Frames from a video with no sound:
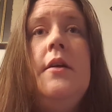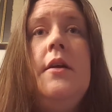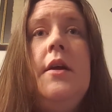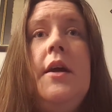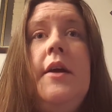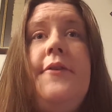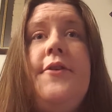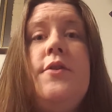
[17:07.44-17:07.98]

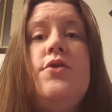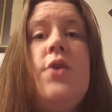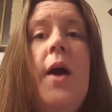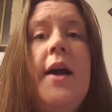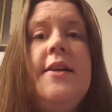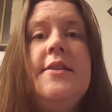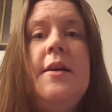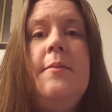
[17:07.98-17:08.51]
If you
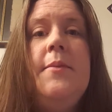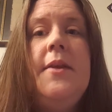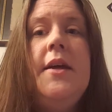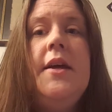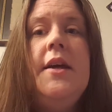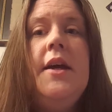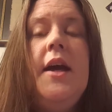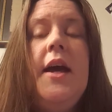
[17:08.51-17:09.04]
try
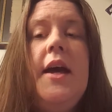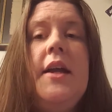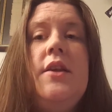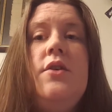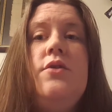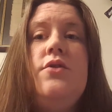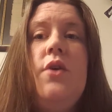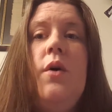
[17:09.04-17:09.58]
something and
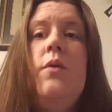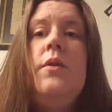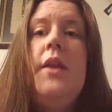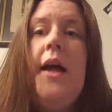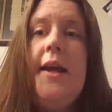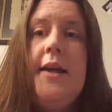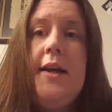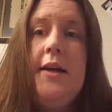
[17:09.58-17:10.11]
you don't
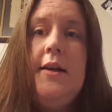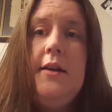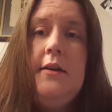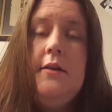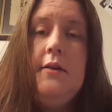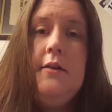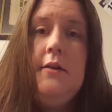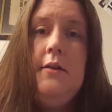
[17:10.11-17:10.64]
like it,
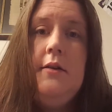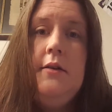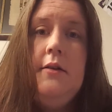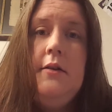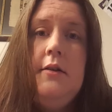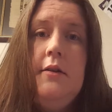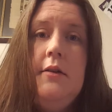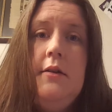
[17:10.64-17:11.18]

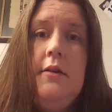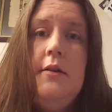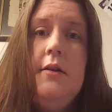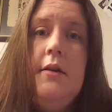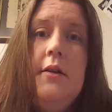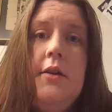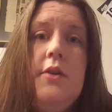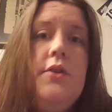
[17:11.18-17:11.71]

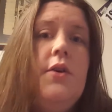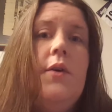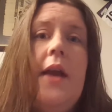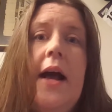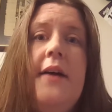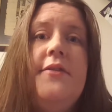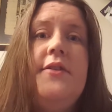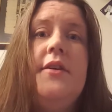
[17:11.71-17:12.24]
you don't
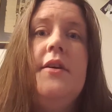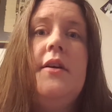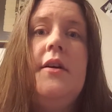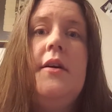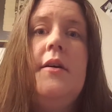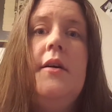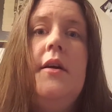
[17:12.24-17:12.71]
have to.